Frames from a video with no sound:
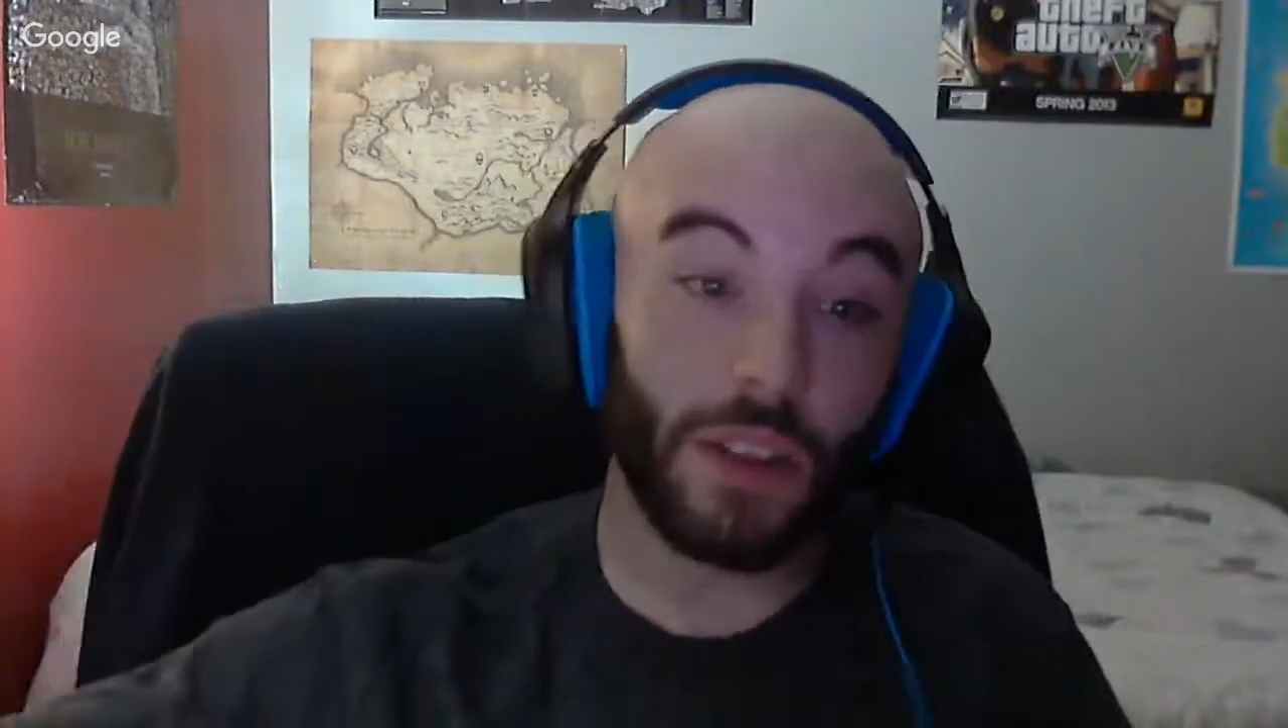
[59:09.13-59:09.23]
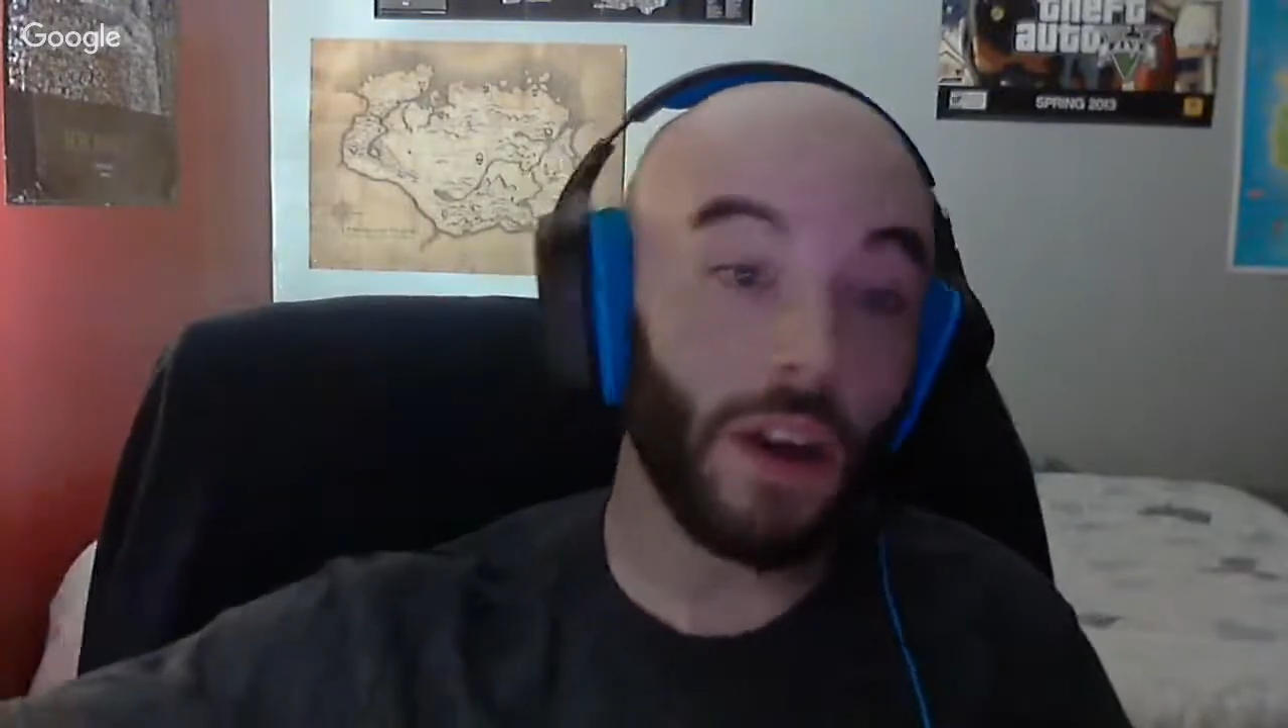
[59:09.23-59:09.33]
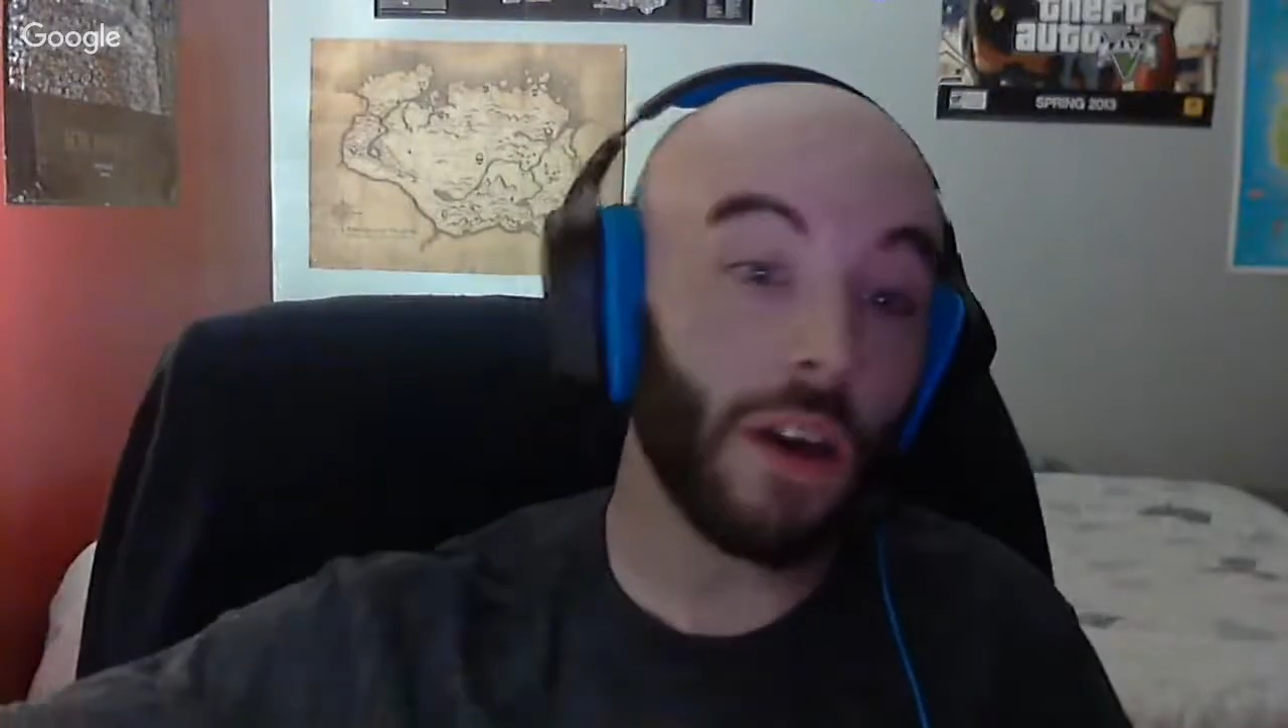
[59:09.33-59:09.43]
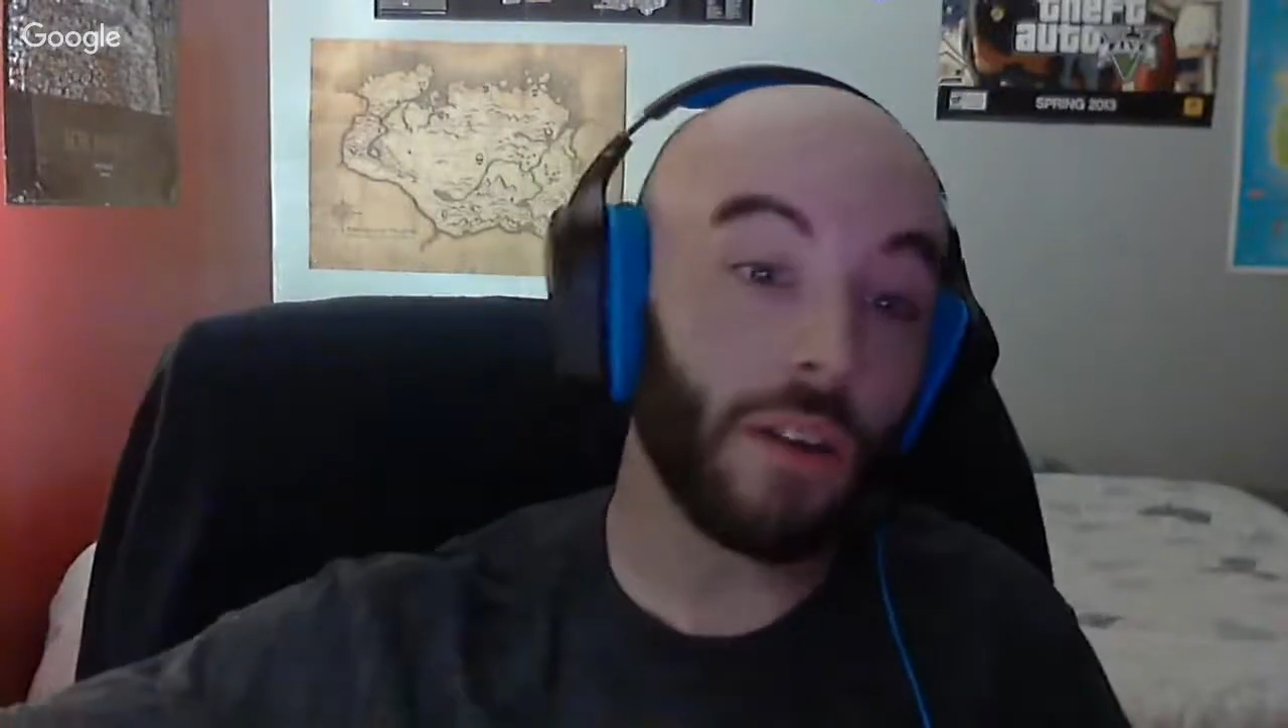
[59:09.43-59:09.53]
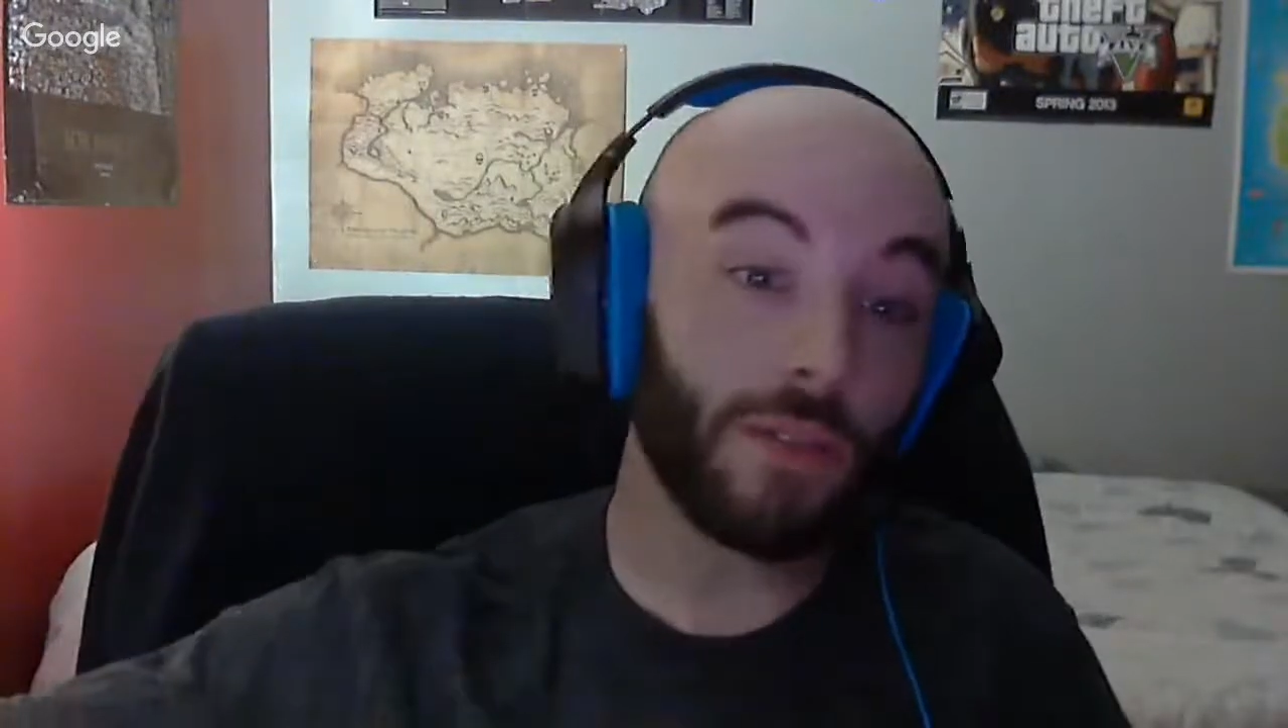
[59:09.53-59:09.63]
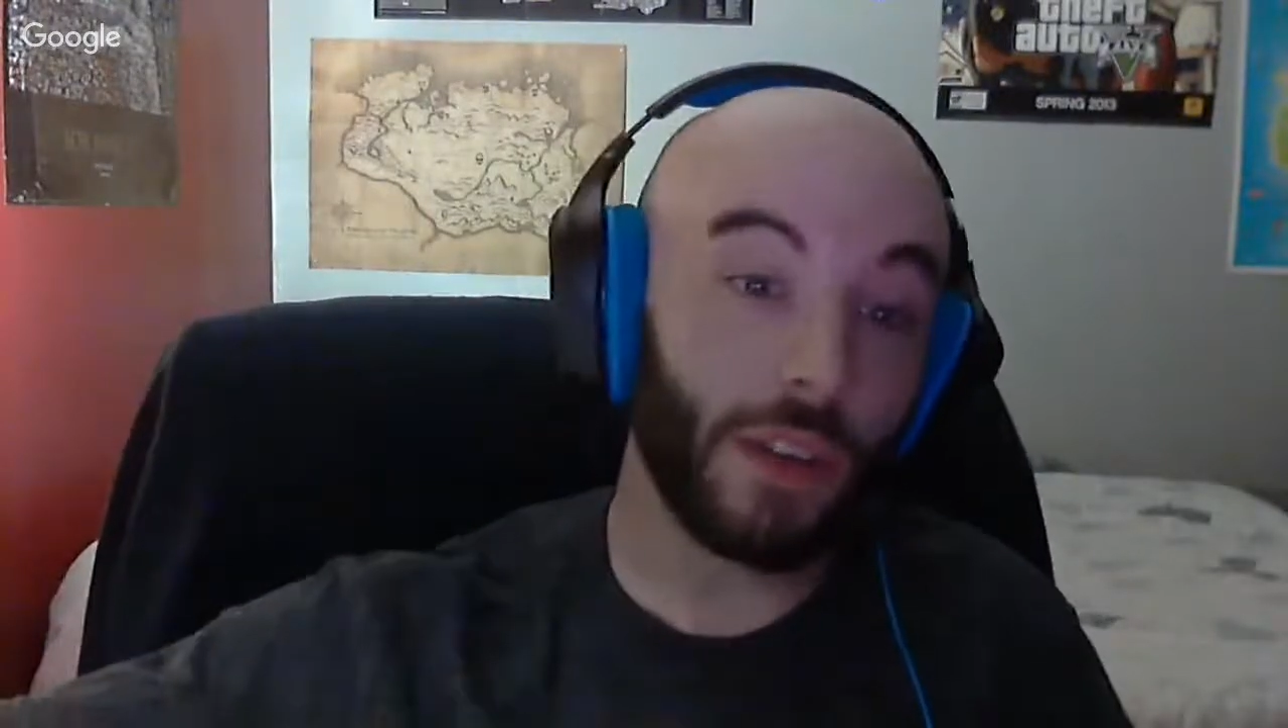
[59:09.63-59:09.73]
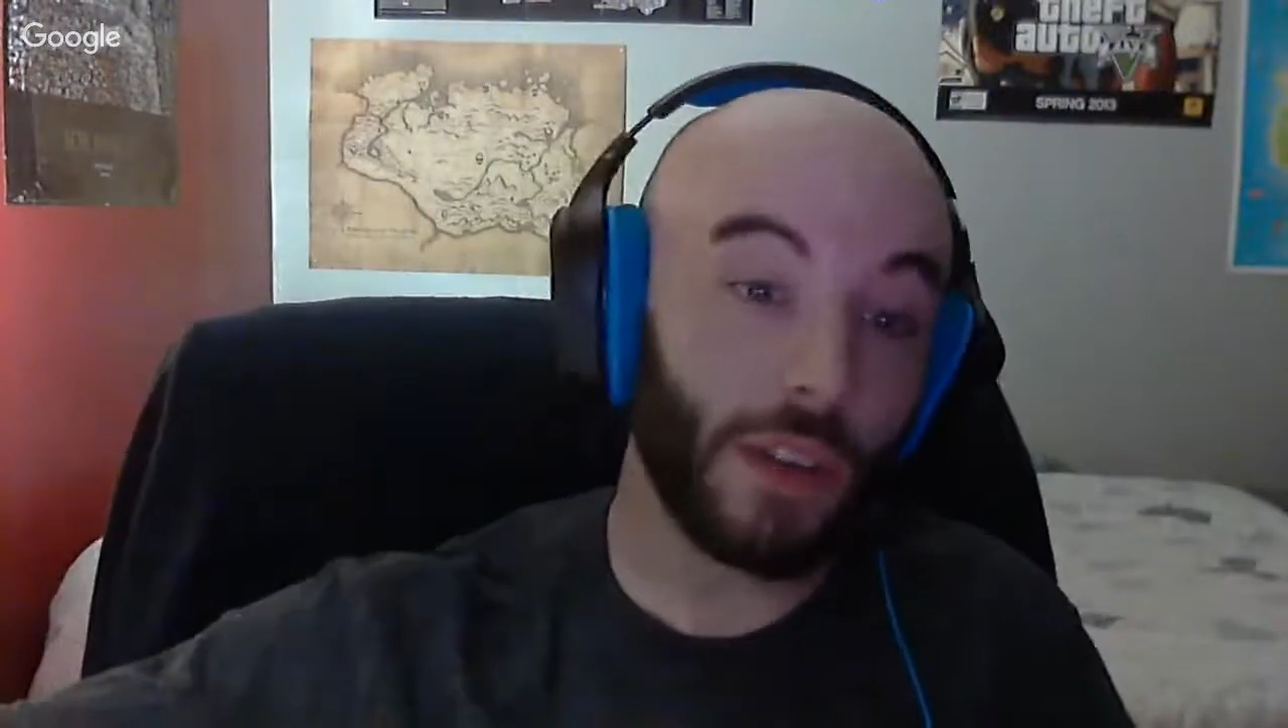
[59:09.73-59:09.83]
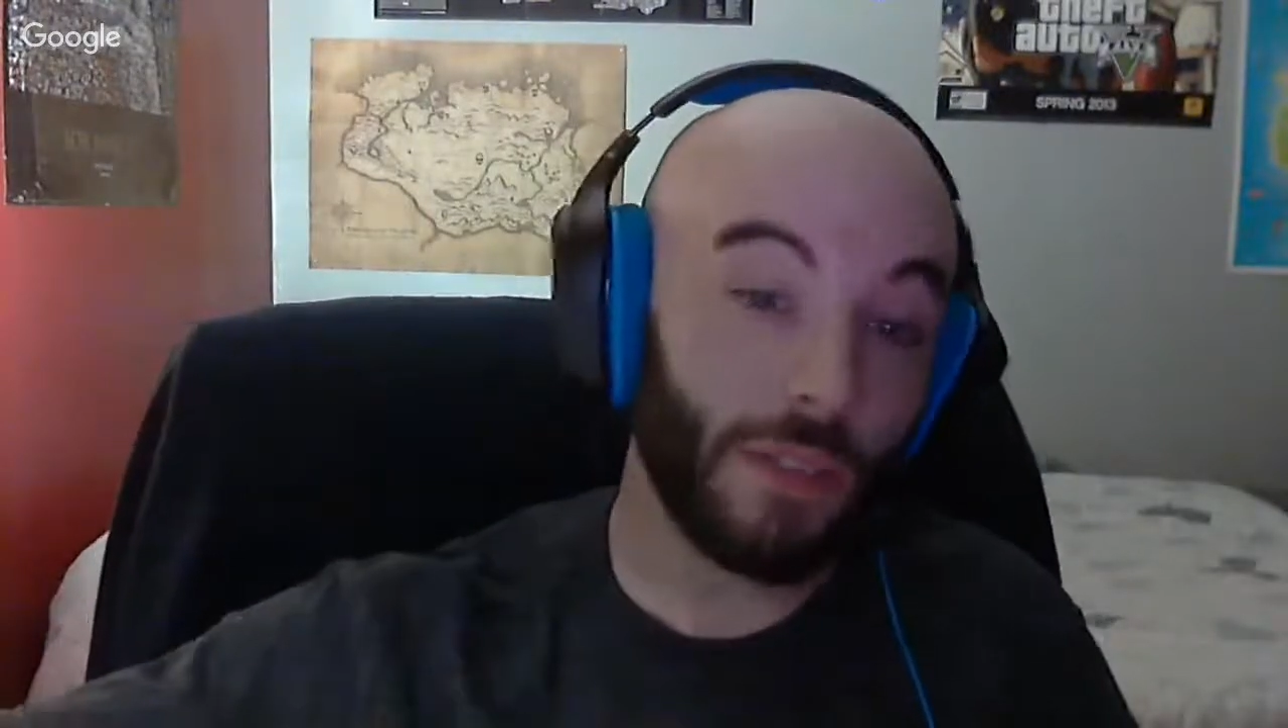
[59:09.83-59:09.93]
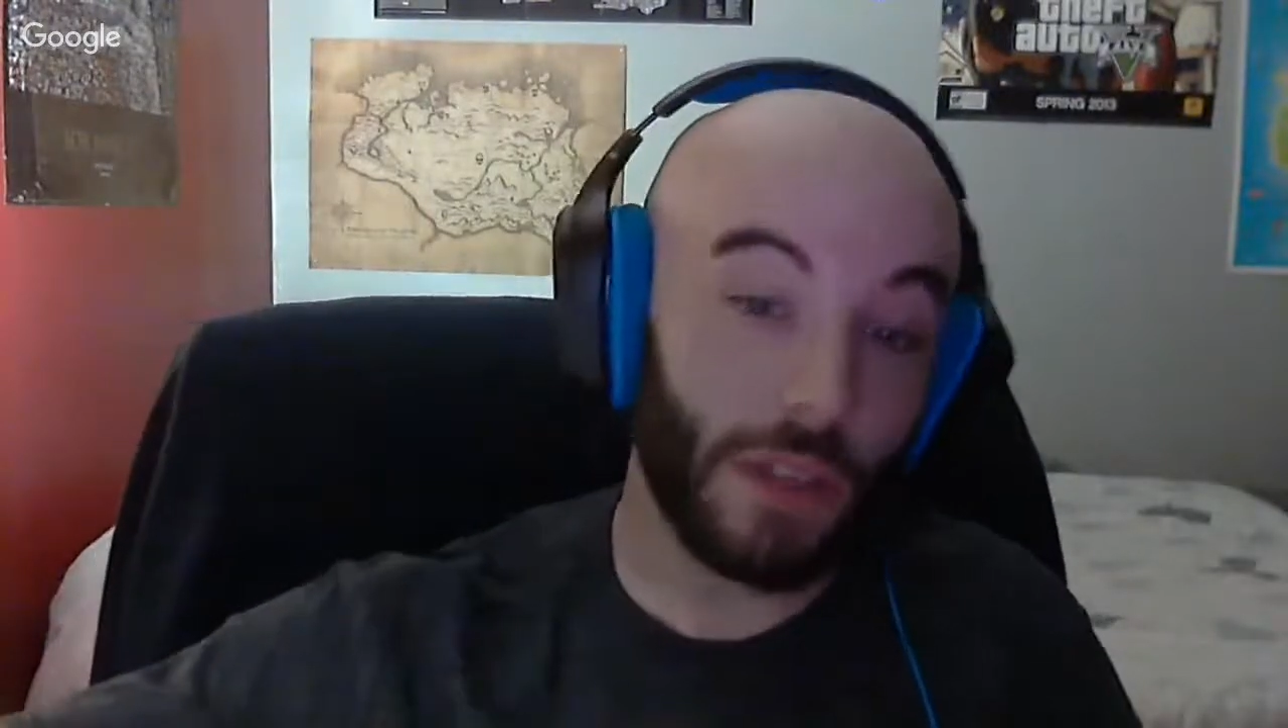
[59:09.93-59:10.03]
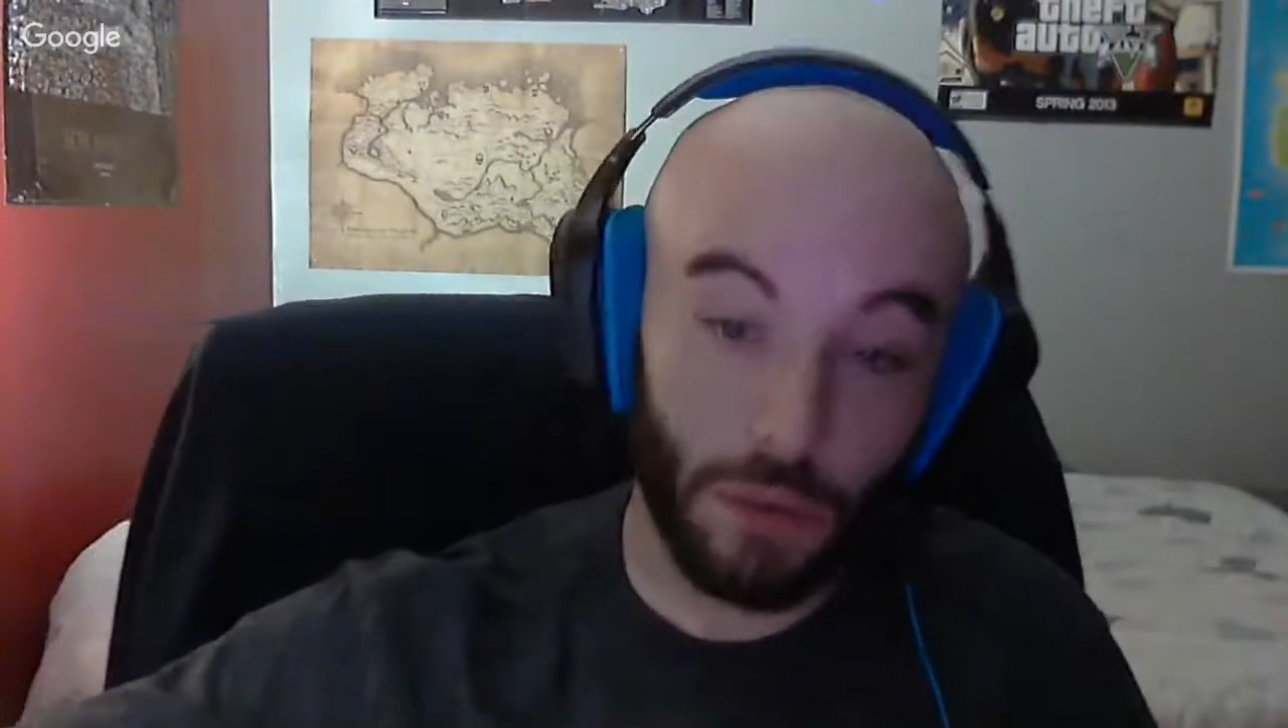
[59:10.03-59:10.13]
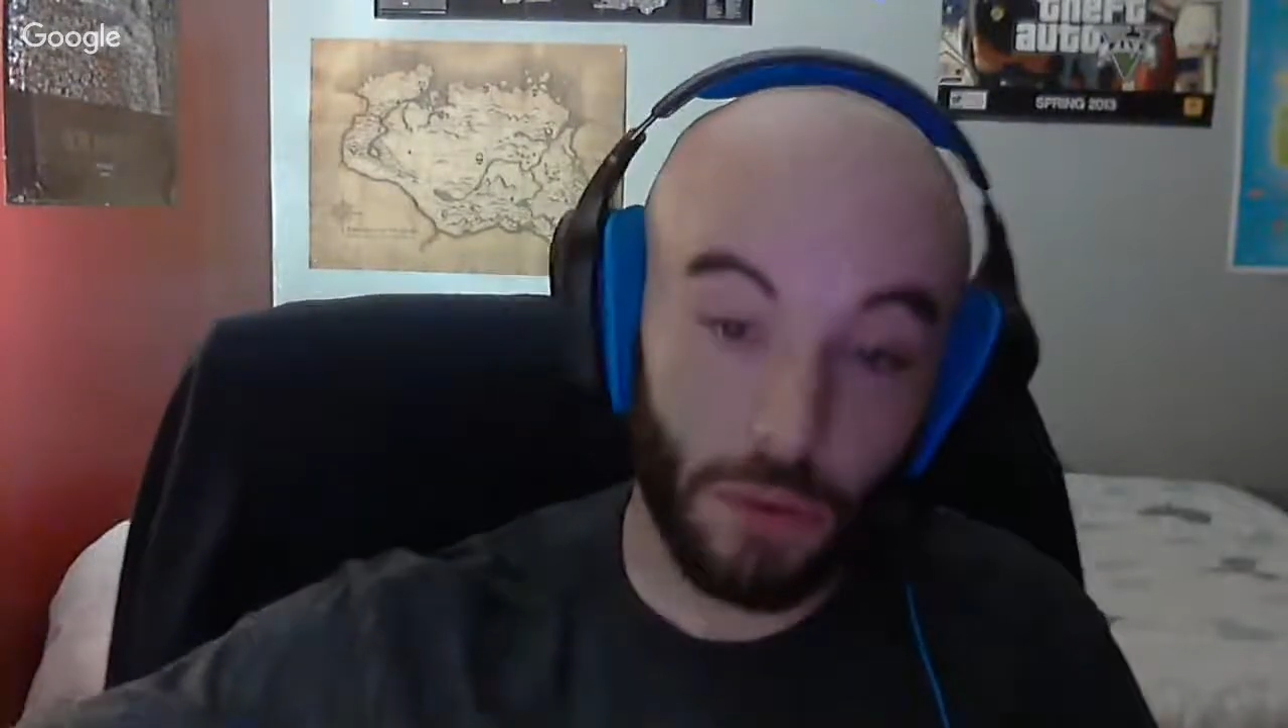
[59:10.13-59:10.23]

Even Elder Scrolls